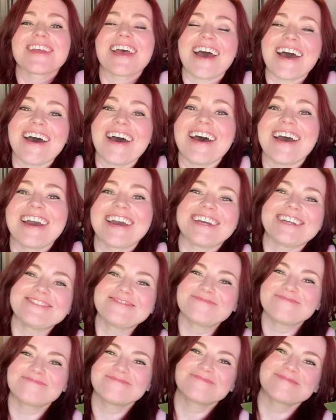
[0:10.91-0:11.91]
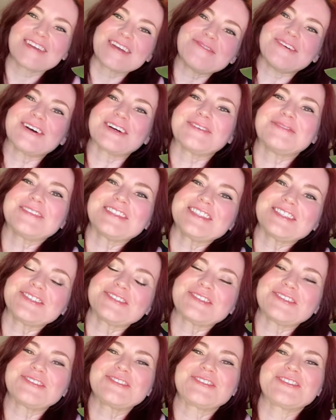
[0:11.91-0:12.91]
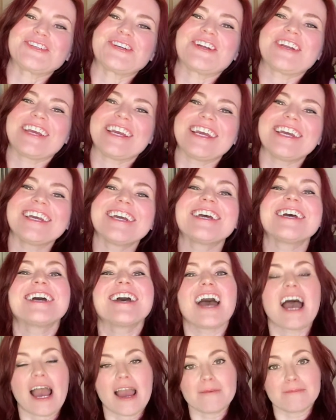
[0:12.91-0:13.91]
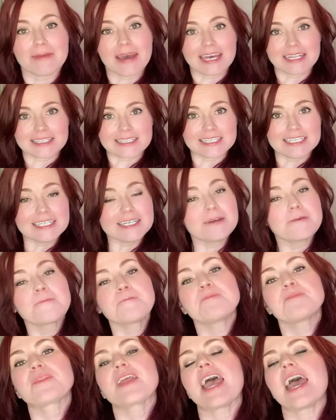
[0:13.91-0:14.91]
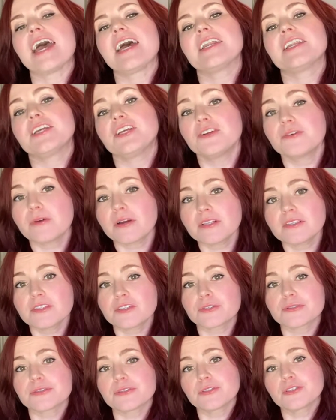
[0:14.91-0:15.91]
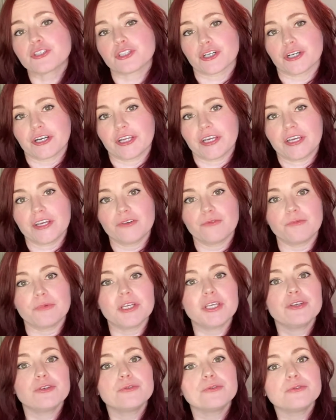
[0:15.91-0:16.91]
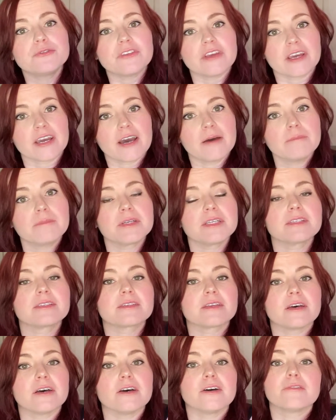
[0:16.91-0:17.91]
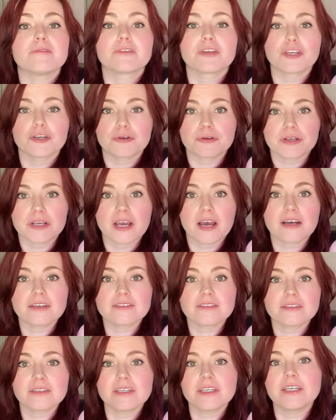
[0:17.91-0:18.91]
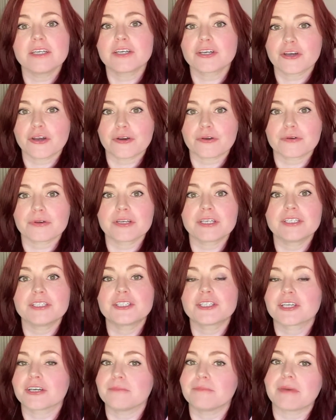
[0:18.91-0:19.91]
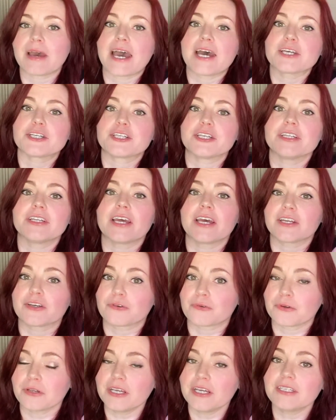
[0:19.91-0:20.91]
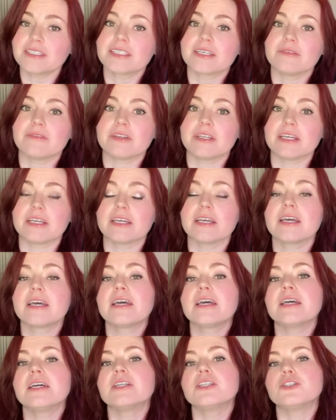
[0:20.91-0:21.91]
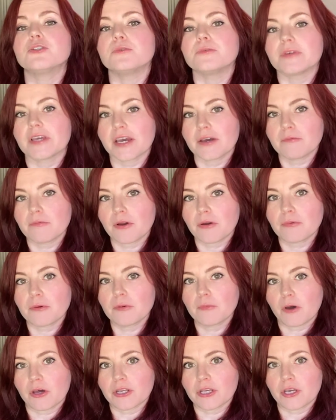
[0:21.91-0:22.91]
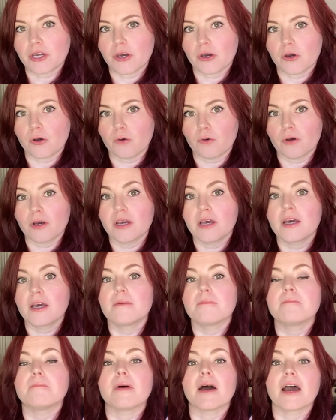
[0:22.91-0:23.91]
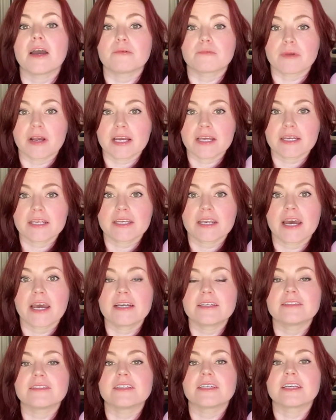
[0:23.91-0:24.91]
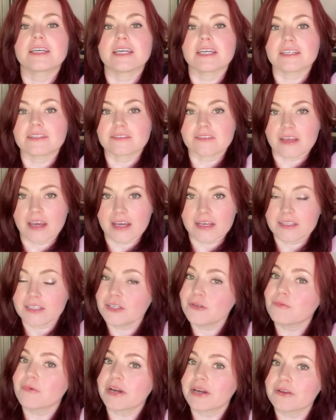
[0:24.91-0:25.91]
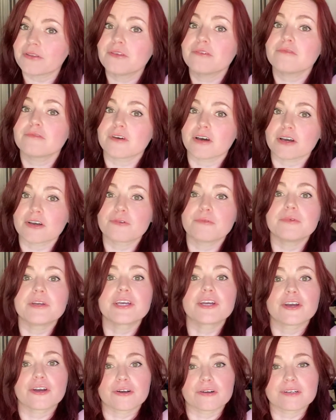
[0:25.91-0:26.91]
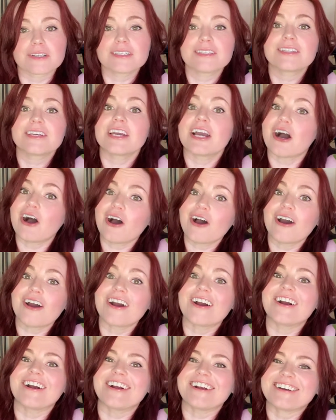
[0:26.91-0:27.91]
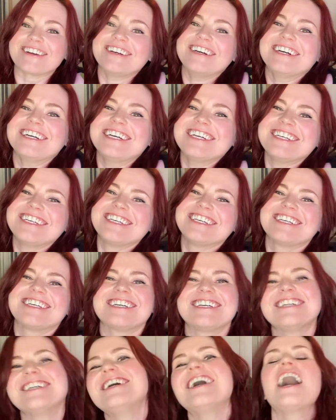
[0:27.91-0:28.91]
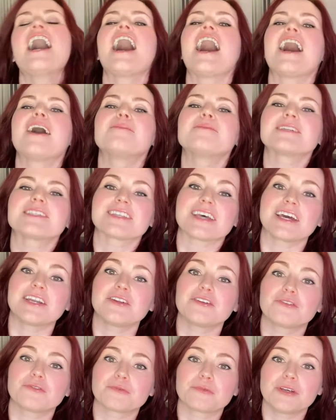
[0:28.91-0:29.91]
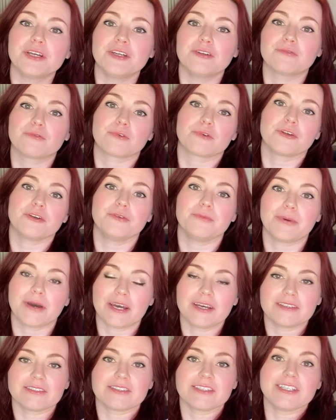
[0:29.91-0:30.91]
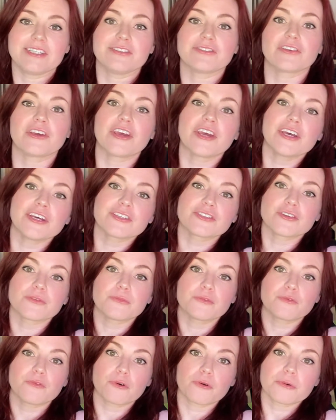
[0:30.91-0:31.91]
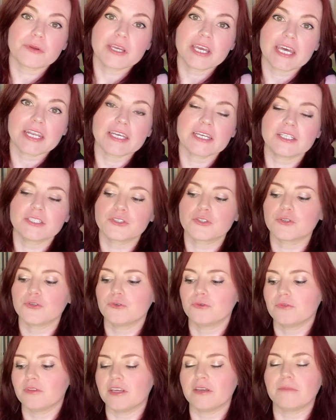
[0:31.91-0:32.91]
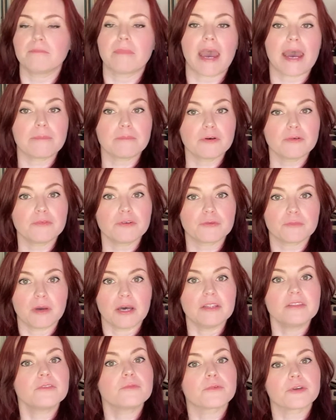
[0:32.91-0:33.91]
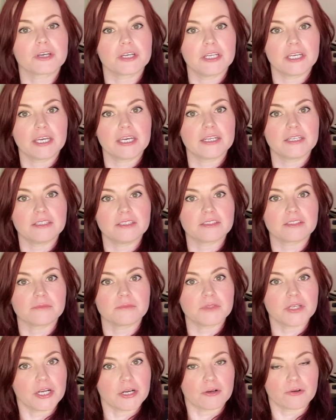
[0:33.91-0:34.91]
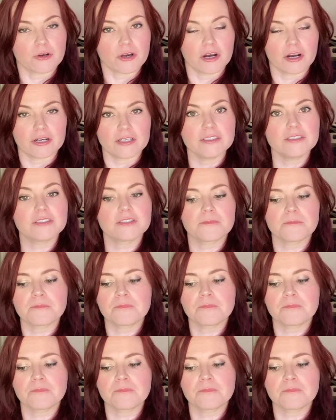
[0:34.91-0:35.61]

Hi, welcome to Zero's Journey. I'm Madeline, and here on Zero's Journey, we use a compass of curiosity, courage, compassion, and creativity to get where we want to go by recognizing exactly where the fuck we currently are. I'm excited to read for you, Pisces. So before we get into the map of your month, we're going to get into some tarot cards.